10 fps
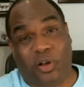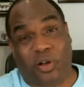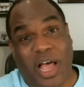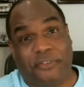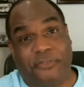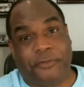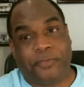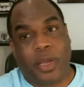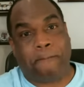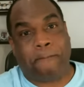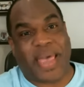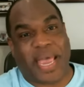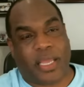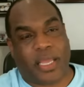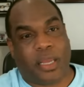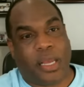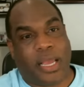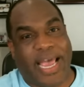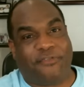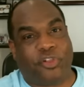it all off, many
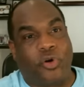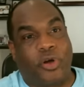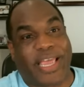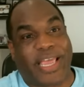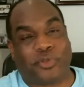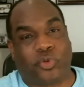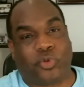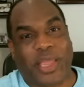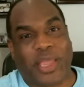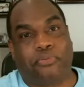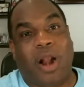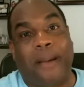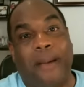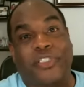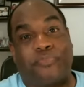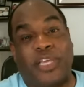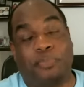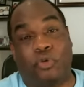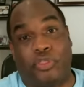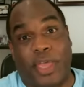have little games where they promise
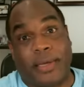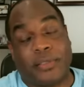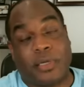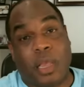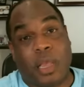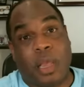people things